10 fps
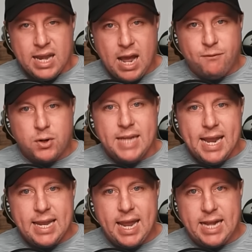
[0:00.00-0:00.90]
Now, for
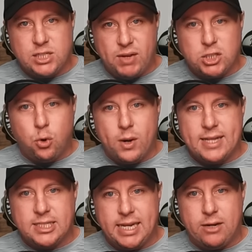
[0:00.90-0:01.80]
decades,
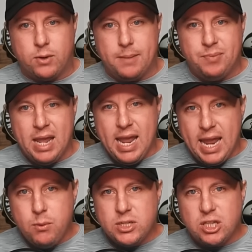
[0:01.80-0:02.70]
Victoria's Secret,
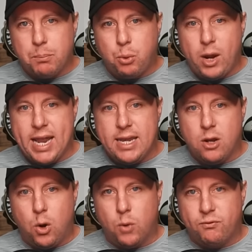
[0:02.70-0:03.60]
it was the brand
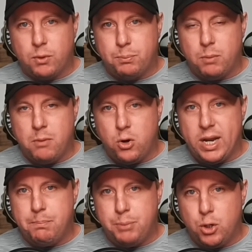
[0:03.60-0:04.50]
known for
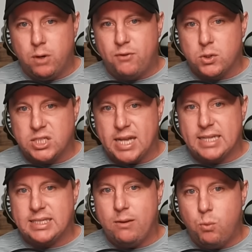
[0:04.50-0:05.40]
promoting beautiful,
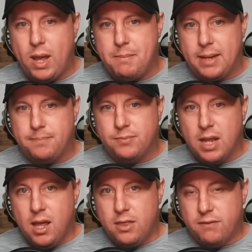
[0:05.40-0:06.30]
sexy women.
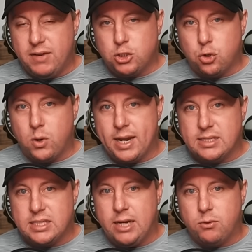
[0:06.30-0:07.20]
The
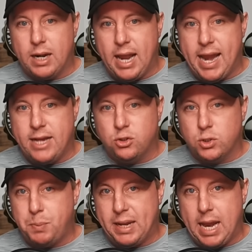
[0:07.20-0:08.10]
Victoria's Secret
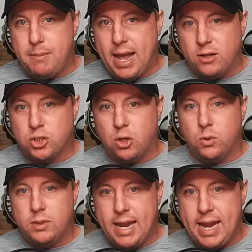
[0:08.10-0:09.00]
angels became
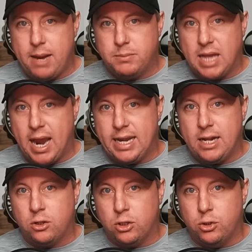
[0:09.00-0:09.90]
household names.
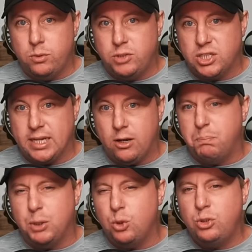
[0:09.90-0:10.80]
Heidi Klum,
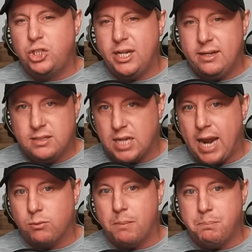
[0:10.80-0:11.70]
Gisele Bündchen,
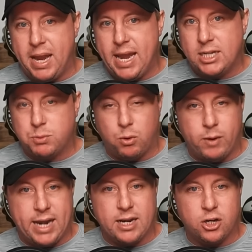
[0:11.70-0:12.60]
Tyra Banks,
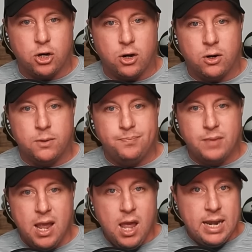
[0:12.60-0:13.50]
Miranda Kerr.
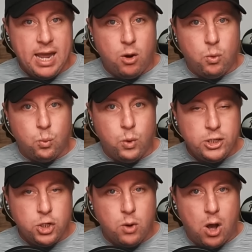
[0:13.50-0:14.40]
Now,
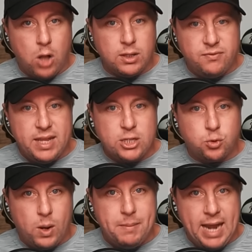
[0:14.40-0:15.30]
what do all of
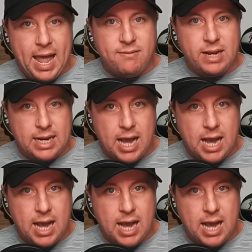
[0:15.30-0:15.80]
these women have in